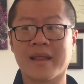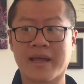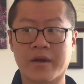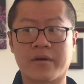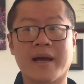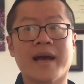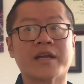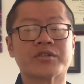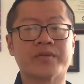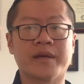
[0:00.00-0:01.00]
they are
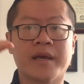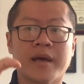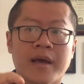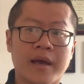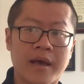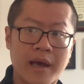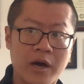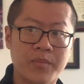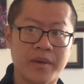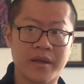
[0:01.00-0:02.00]
actually
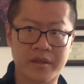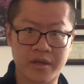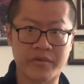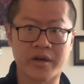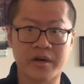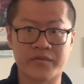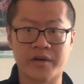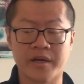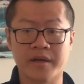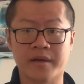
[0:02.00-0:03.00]
helping the
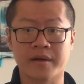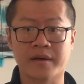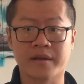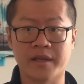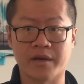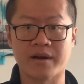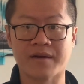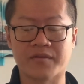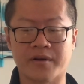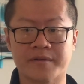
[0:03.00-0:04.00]
recovery
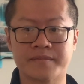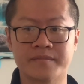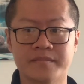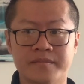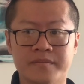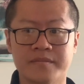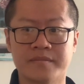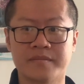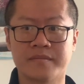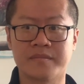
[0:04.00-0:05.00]
thereafter.
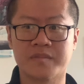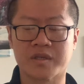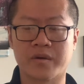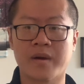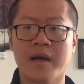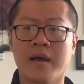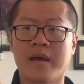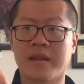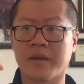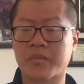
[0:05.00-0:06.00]
So
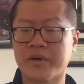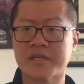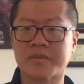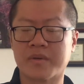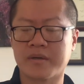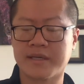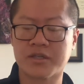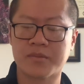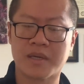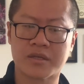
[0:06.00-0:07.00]
the principle
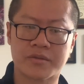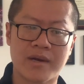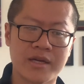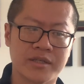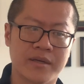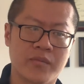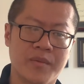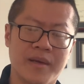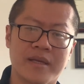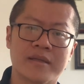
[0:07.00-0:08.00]
addition by subtraction, we
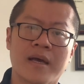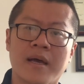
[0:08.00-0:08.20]
mean